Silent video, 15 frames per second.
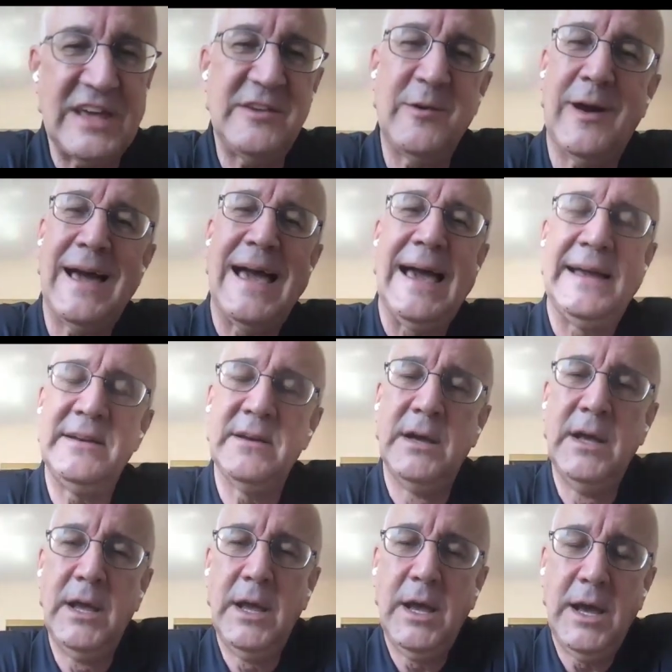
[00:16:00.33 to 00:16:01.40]
that you had
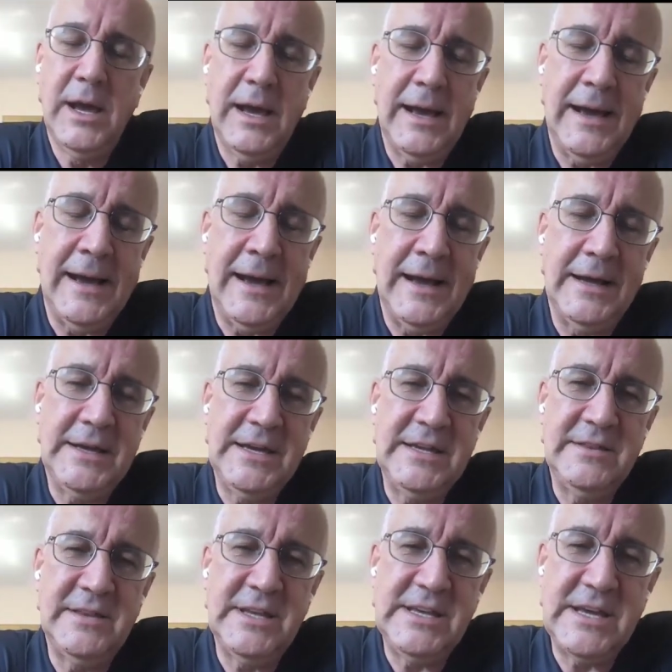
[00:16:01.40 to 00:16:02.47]

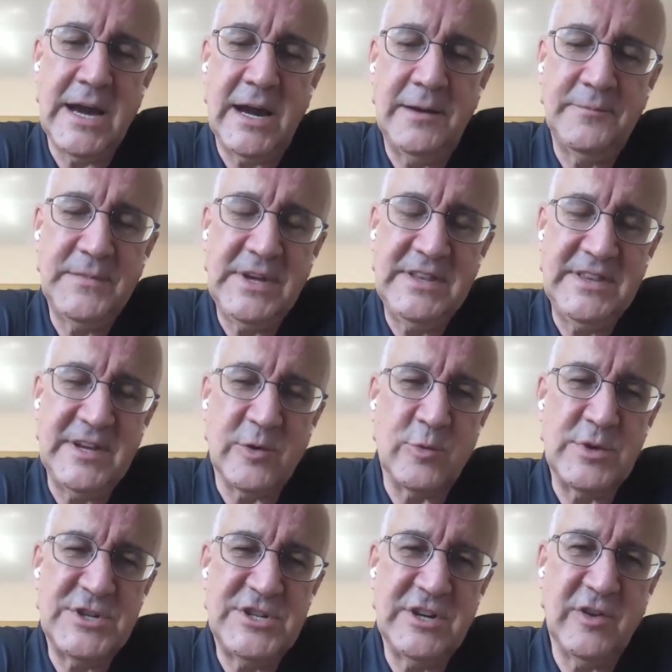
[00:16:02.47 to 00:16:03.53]
in the
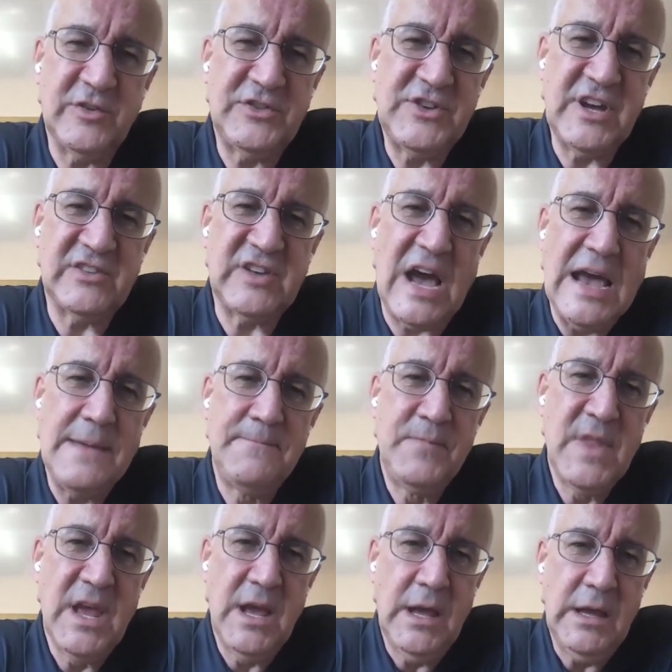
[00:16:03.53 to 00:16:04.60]
original CSI.
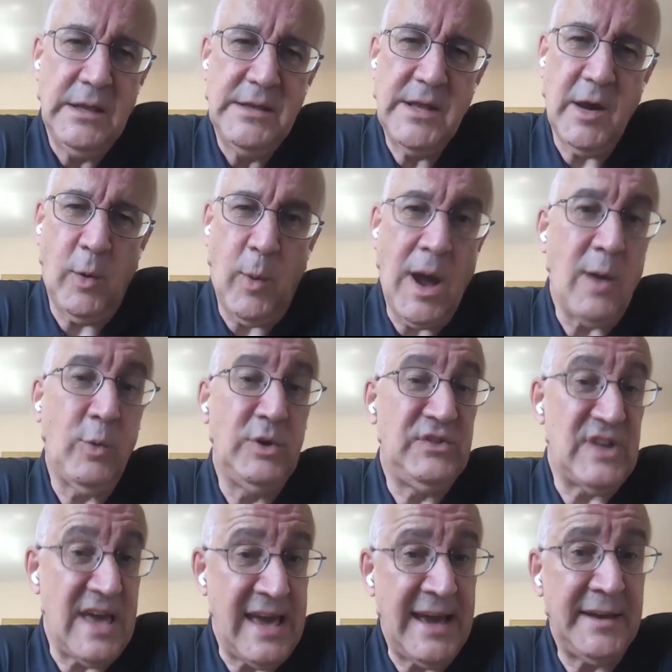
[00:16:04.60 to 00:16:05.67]
Now, what
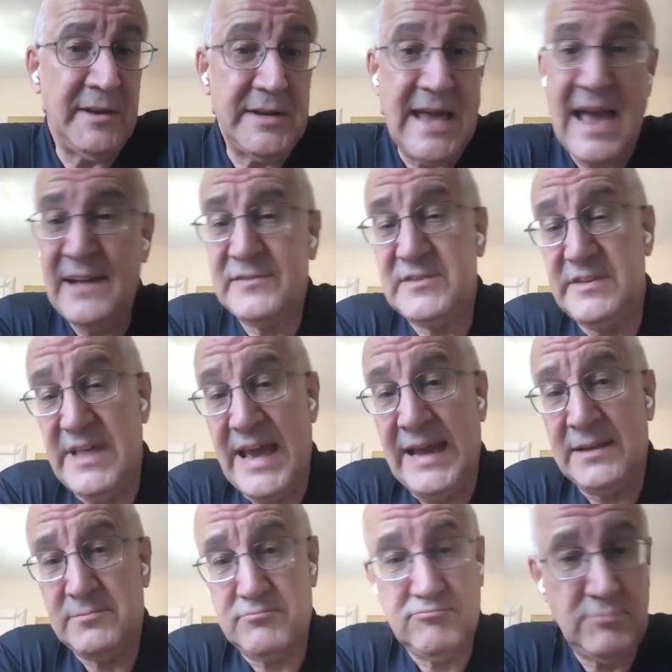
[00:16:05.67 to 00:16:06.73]
was added after
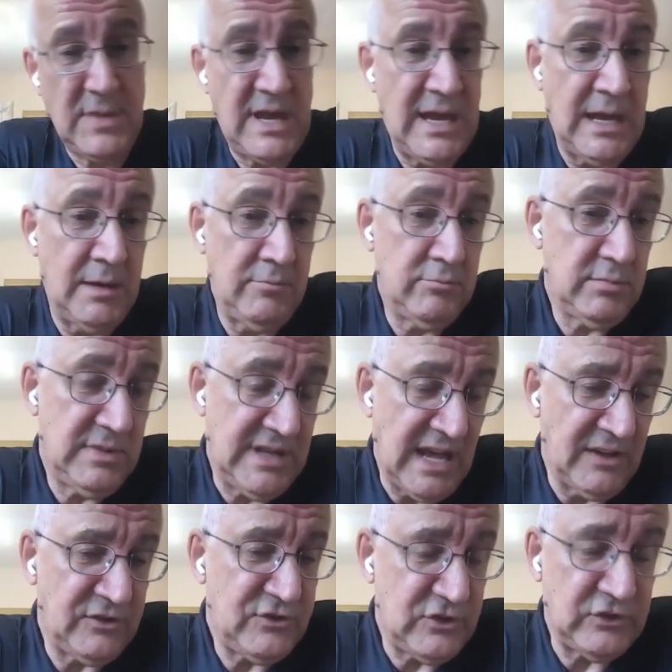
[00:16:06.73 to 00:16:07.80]
that, and
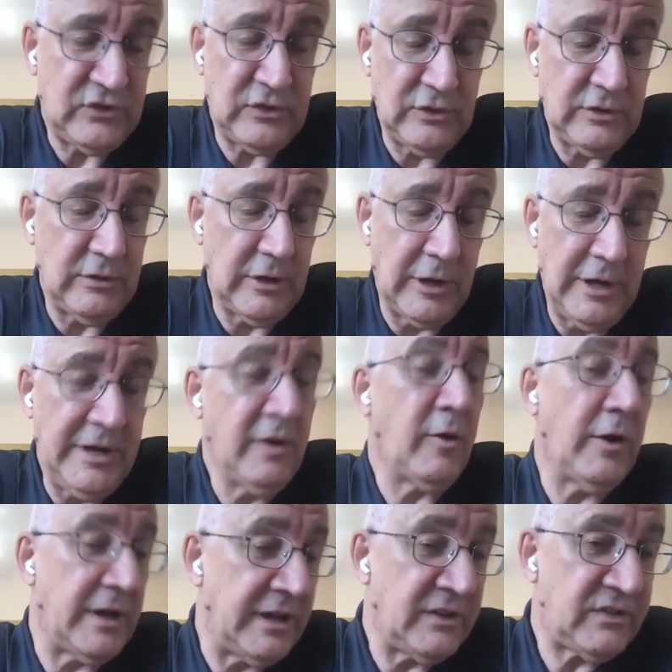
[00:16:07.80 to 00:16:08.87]
that's just a
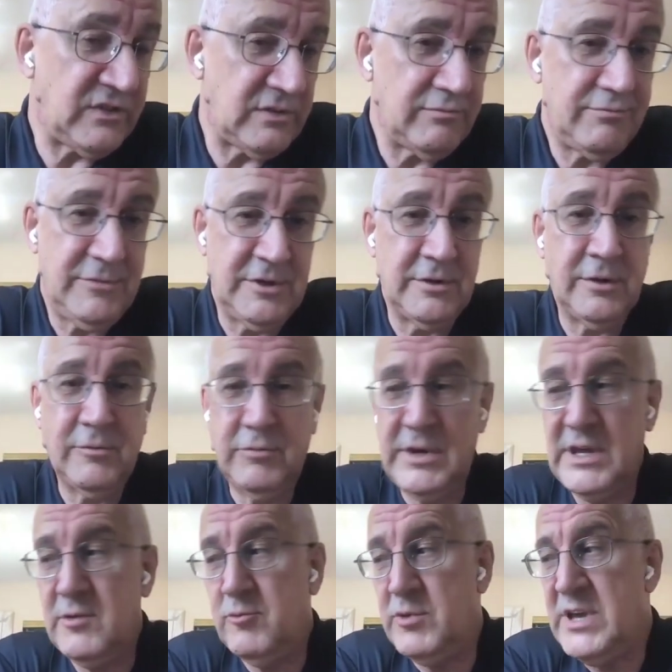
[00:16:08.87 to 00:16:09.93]
little list.
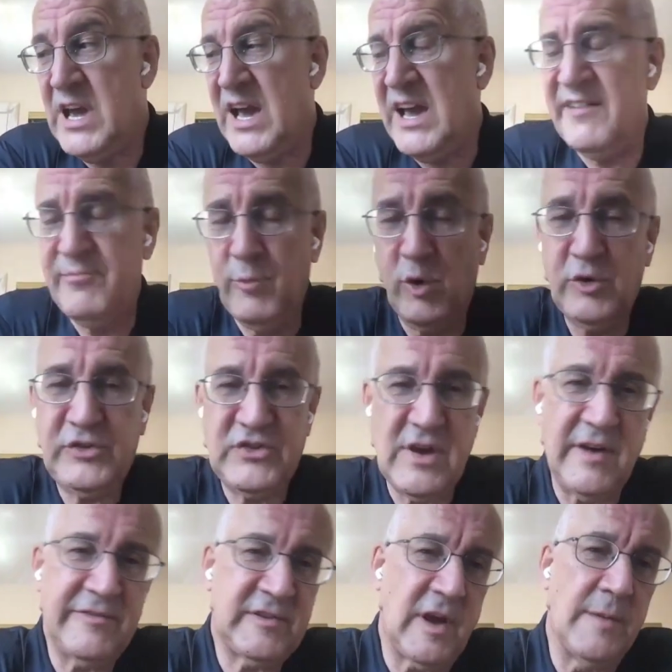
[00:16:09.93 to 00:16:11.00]
We have more
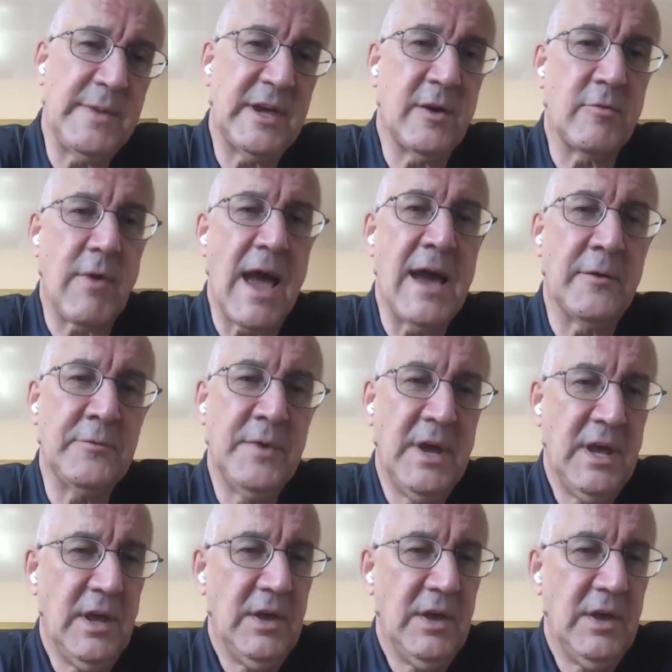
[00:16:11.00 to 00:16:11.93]
stuff coming around.